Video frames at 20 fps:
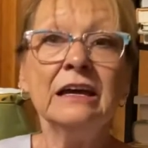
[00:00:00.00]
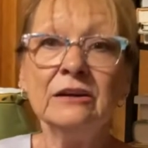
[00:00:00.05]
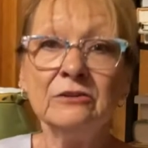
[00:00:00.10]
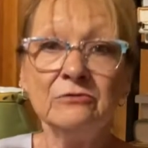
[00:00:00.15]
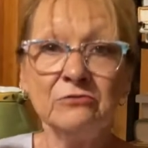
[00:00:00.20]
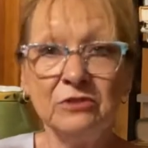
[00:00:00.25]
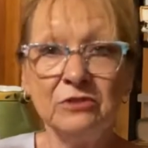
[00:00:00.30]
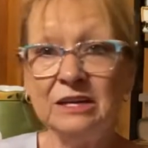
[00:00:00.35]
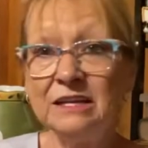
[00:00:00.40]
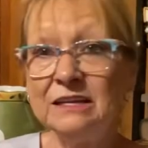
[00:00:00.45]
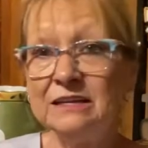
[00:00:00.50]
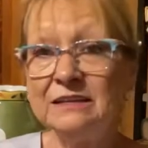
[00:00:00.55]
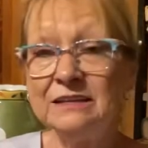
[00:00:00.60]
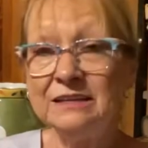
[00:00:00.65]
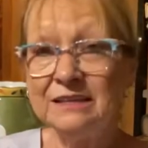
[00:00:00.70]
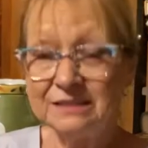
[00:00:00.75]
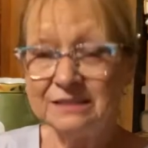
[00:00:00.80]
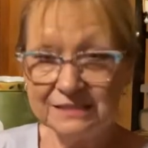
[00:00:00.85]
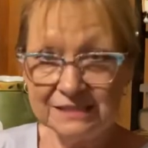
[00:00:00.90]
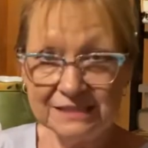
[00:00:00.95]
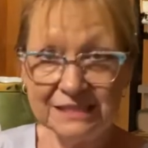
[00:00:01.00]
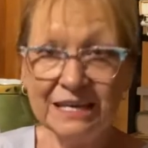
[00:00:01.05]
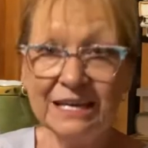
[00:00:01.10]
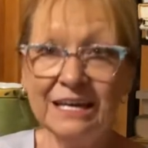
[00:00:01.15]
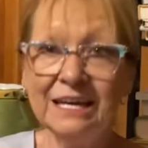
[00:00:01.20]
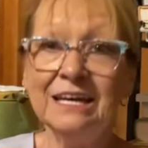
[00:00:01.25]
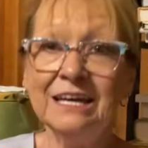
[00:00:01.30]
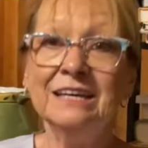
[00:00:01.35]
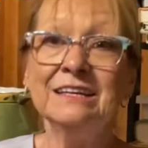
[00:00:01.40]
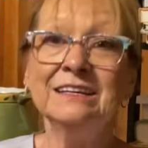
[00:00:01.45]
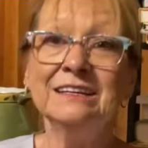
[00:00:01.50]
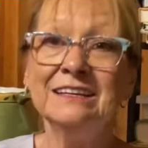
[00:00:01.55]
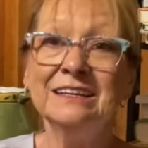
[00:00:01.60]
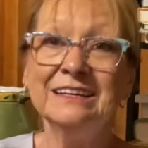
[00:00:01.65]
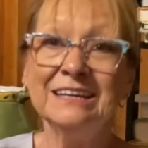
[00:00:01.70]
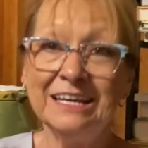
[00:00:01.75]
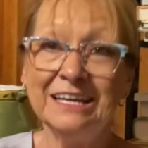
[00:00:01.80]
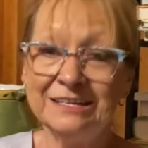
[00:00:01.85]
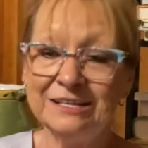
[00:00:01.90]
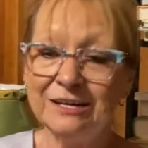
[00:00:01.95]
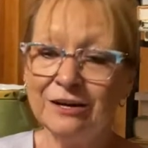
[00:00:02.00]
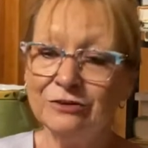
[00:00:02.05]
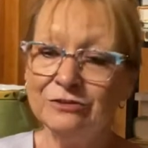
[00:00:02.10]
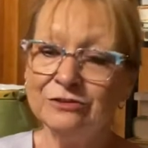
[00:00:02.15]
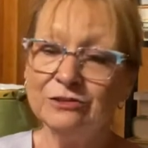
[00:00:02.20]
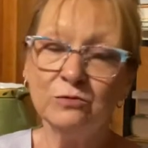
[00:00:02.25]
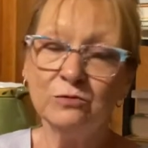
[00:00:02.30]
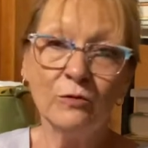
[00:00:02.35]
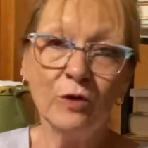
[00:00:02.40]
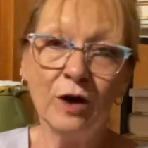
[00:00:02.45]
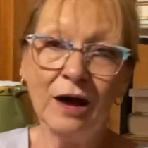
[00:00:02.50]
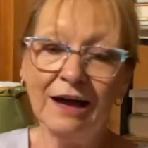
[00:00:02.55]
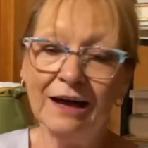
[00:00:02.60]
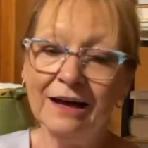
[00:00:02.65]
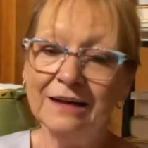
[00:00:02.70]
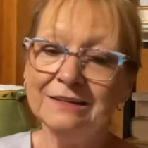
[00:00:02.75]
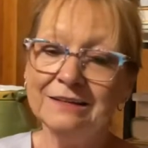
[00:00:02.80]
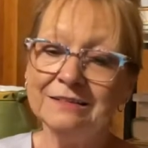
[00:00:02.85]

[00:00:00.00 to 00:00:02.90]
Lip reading: When it's done, it turns white.